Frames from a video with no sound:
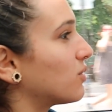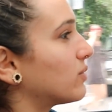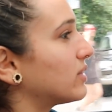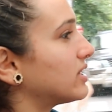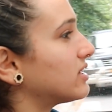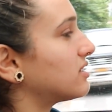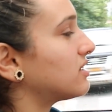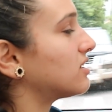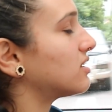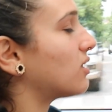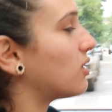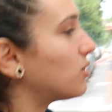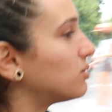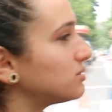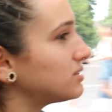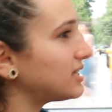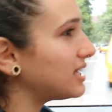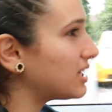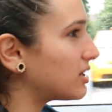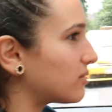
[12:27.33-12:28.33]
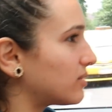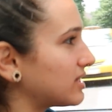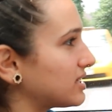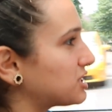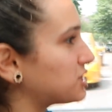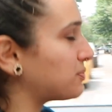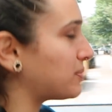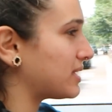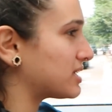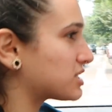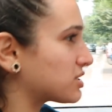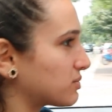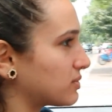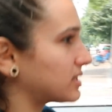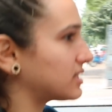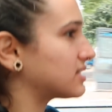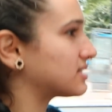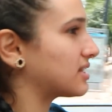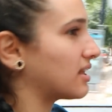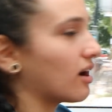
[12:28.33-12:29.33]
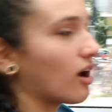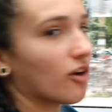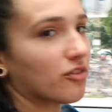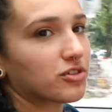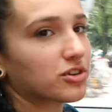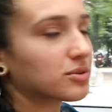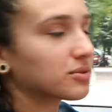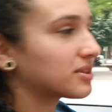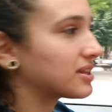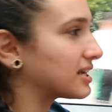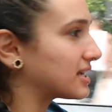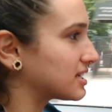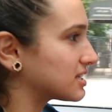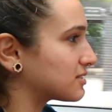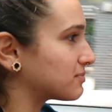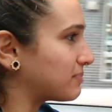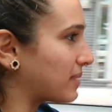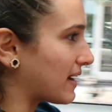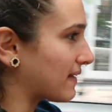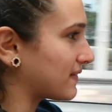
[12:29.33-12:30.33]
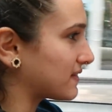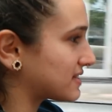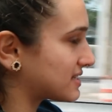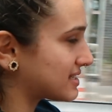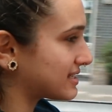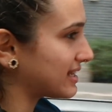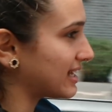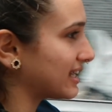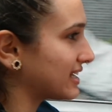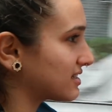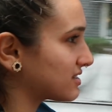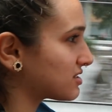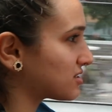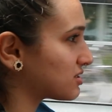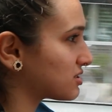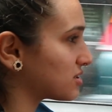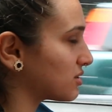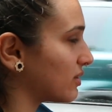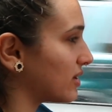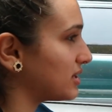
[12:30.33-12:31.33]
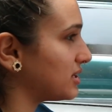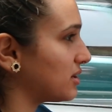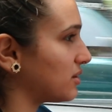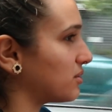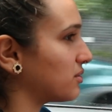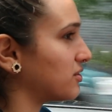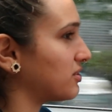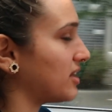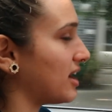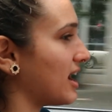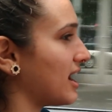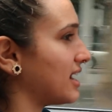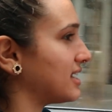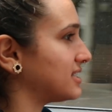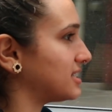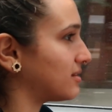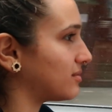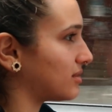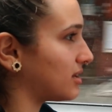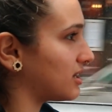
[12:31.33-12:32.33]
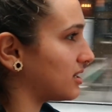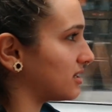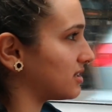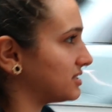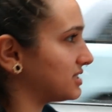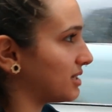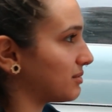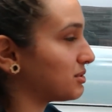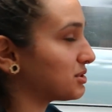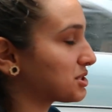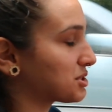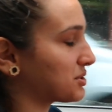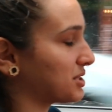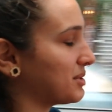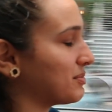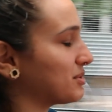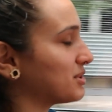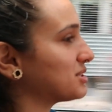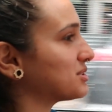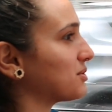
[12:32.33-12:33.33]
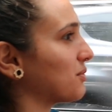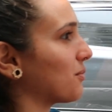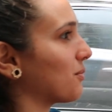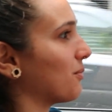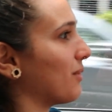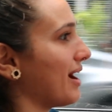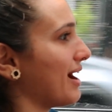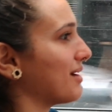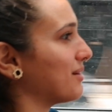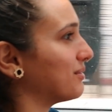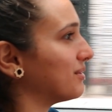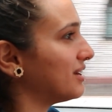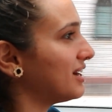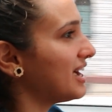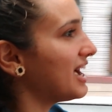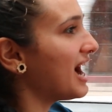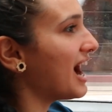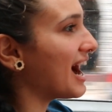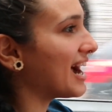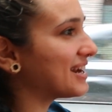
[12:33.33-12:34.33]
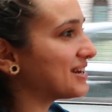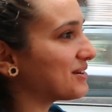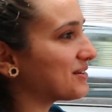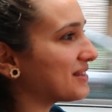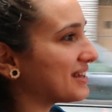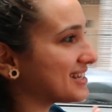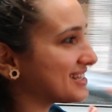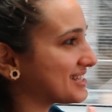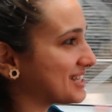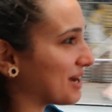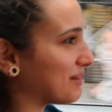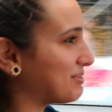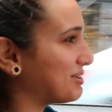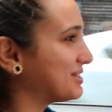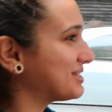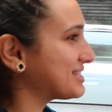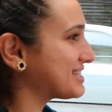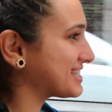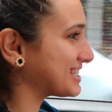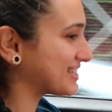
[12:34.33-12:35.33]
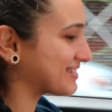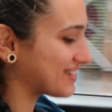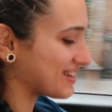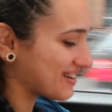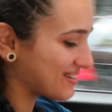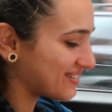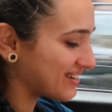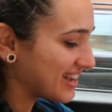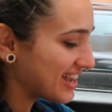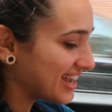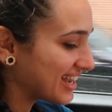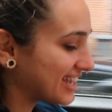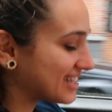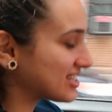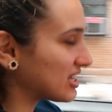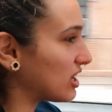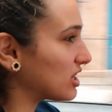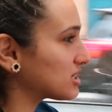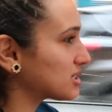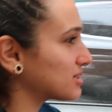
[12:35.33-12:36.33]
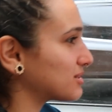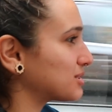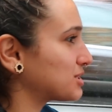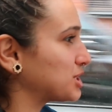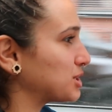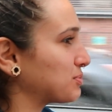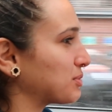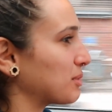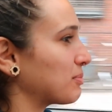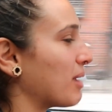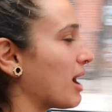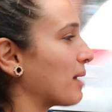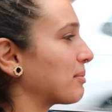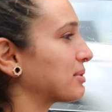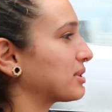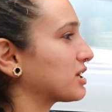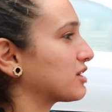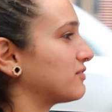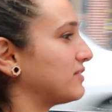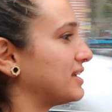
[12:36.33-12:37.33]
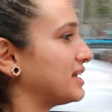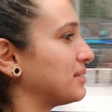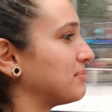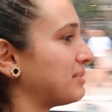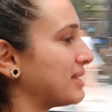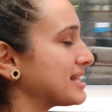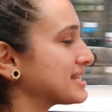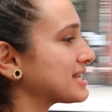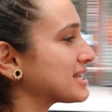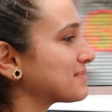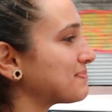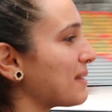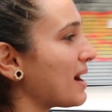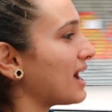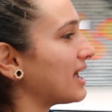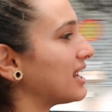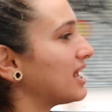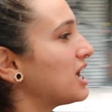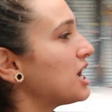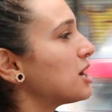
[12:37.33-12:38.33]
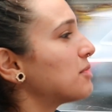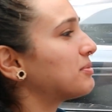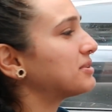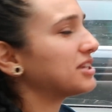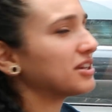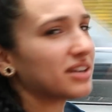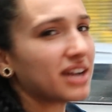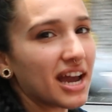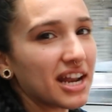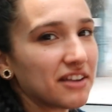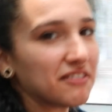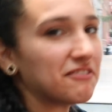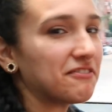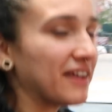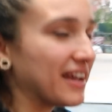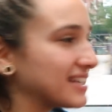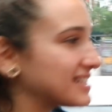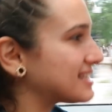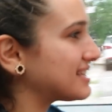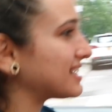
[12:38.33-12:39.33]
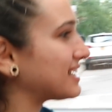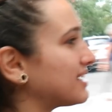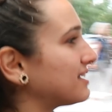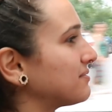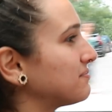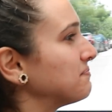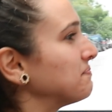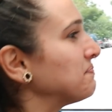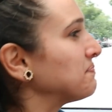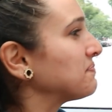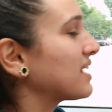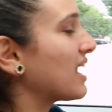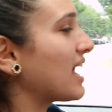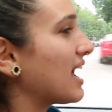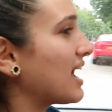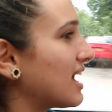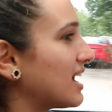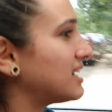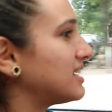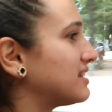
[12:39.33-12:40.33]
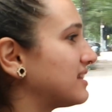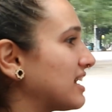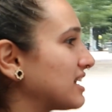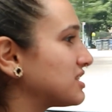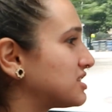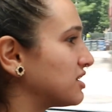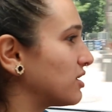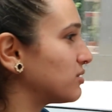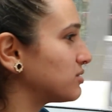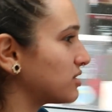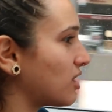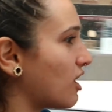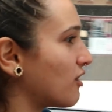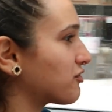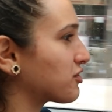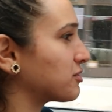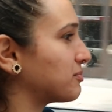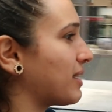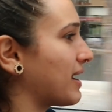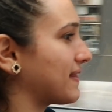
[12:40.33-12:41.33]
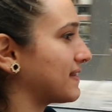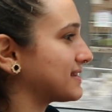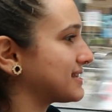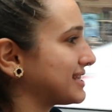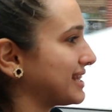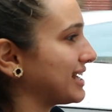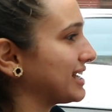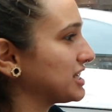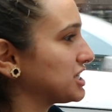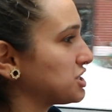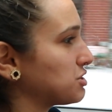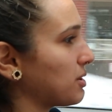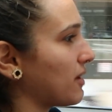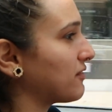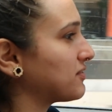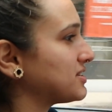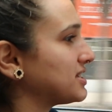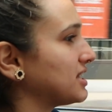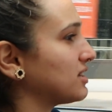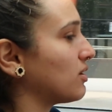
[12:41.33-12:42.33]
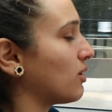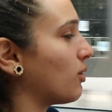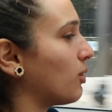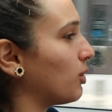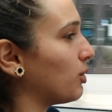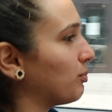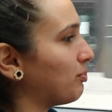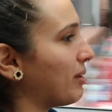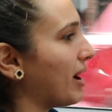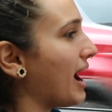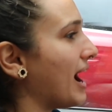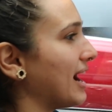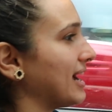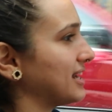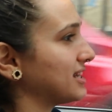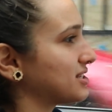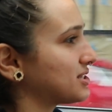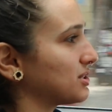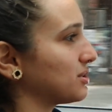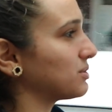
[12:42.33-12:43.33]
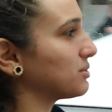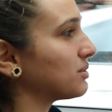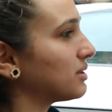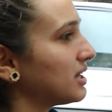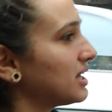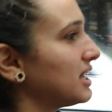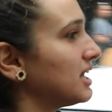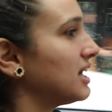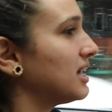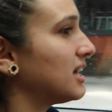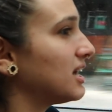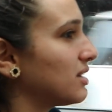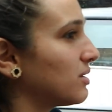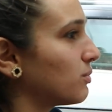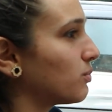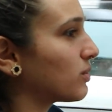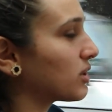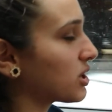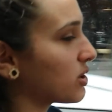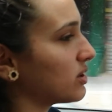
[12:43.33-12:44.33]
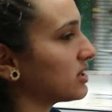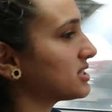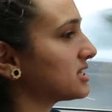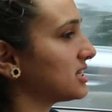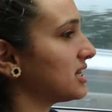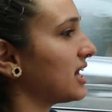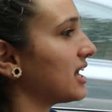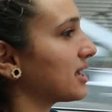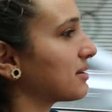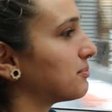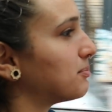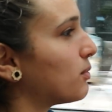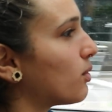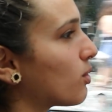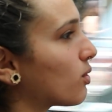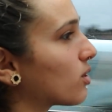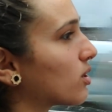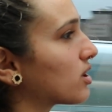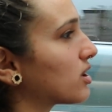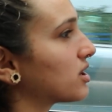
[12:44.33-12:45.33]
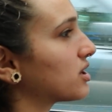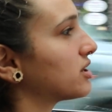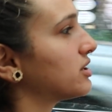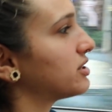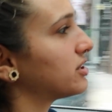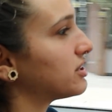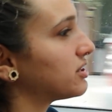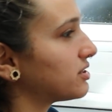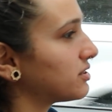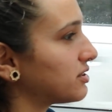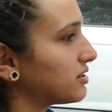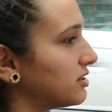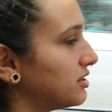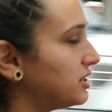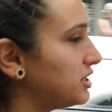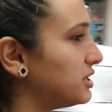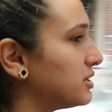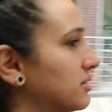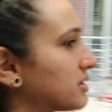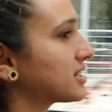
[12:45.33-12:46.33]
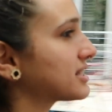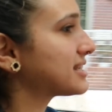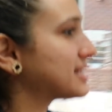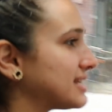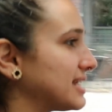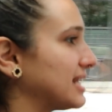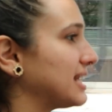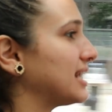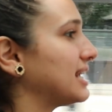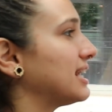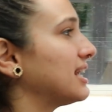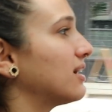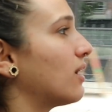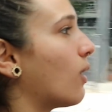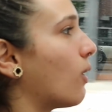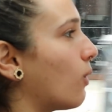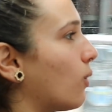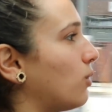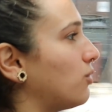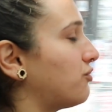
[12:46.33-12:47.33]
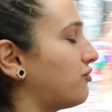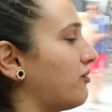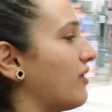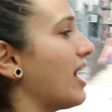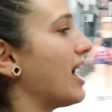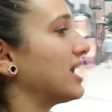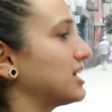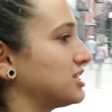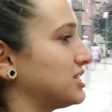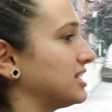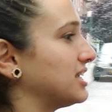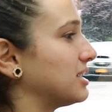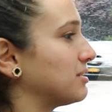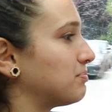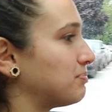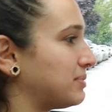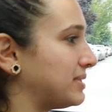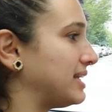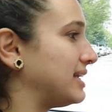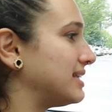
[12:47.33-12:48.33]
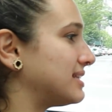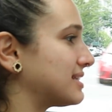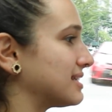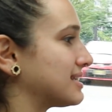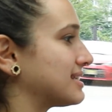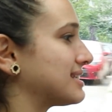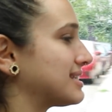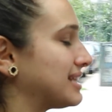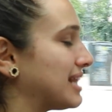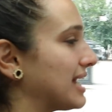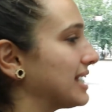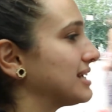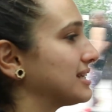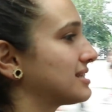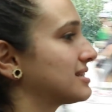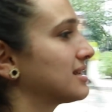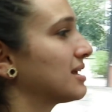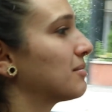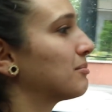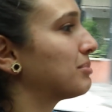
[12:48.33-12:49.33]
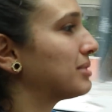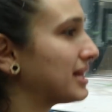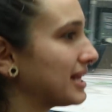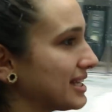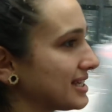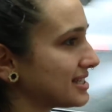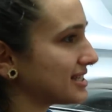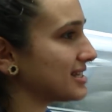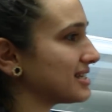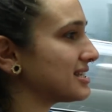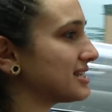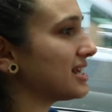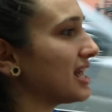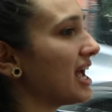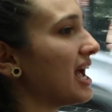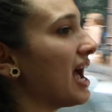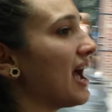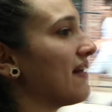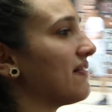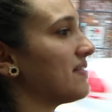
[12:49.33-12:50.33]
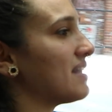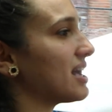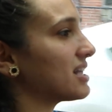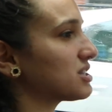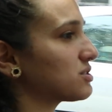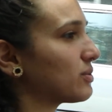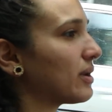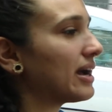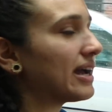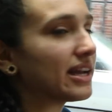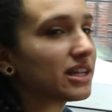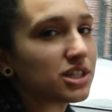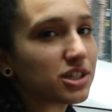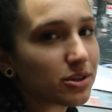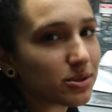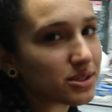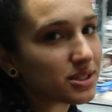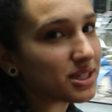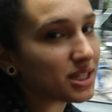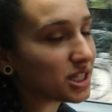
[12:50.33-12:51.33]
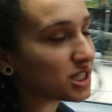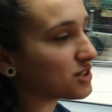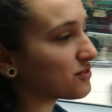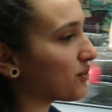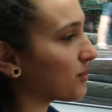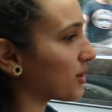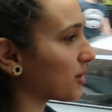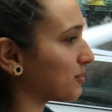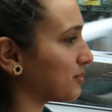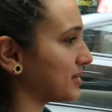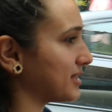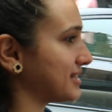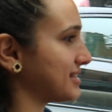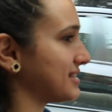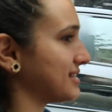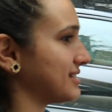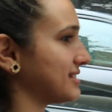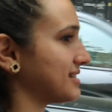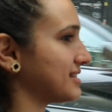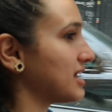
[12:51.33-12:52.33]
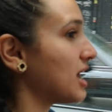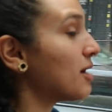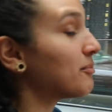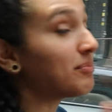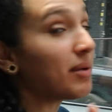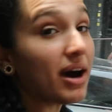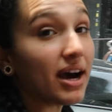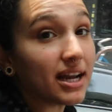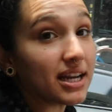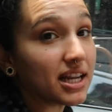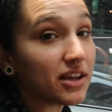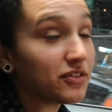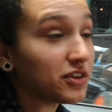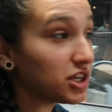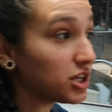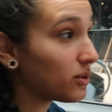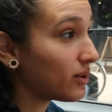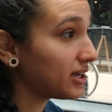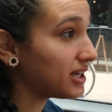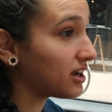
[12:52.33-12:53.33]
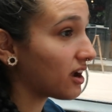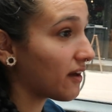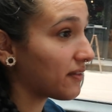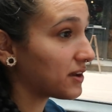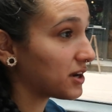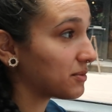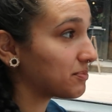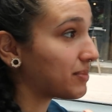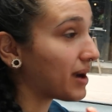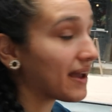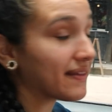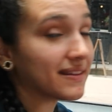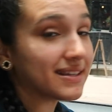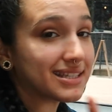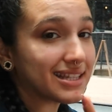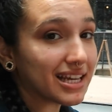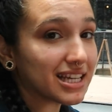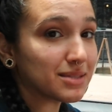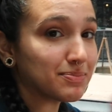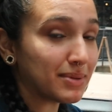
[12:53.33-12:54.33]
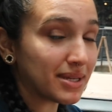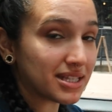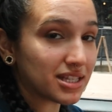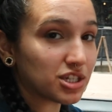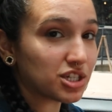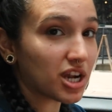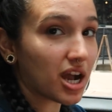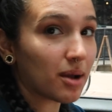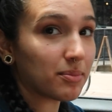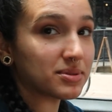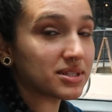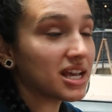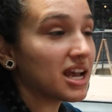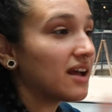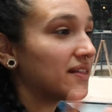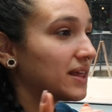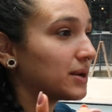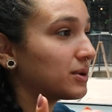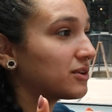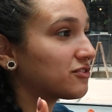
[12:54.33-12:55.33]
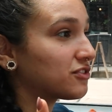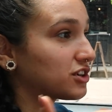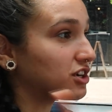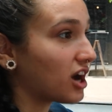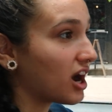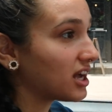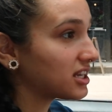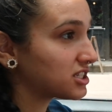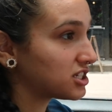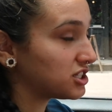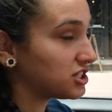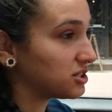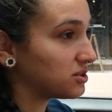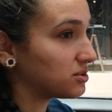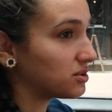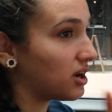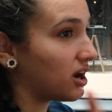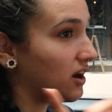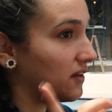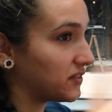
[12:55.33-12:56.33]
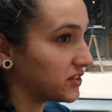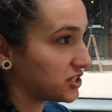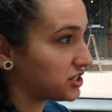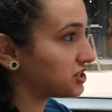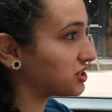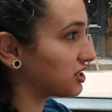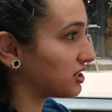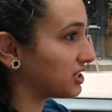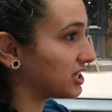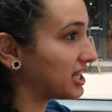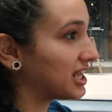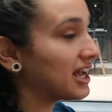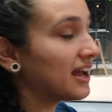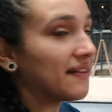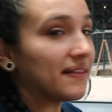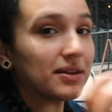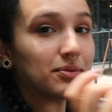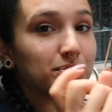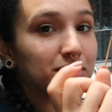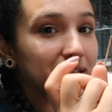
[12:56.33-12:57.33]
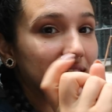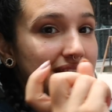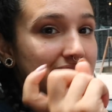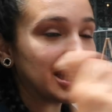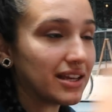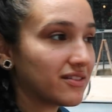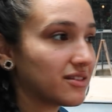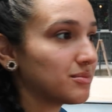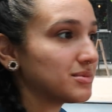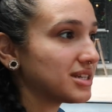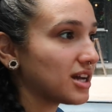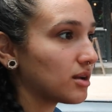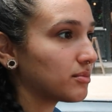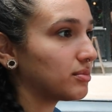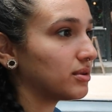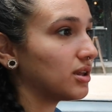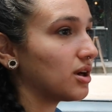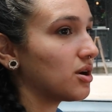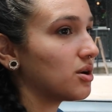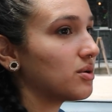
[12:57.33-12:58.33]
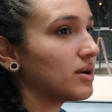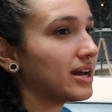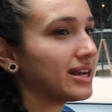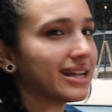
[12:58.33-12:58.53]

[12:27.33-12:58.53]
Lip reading: We are only going to pizzerias that offer things by the slice. So I know that Double Screamers, wow. I know that Double Zero is also a super popular vegan pizza spot, but they're kind of fancy and they don't offer by the slice. You have to eat a whole pie. So we're going to like more New York City old fashioned pizza slice places, and that's why I chose these 4 places. But if you know any other by the slice pizza shops that we forgot to do on this journey, then please leave them down below.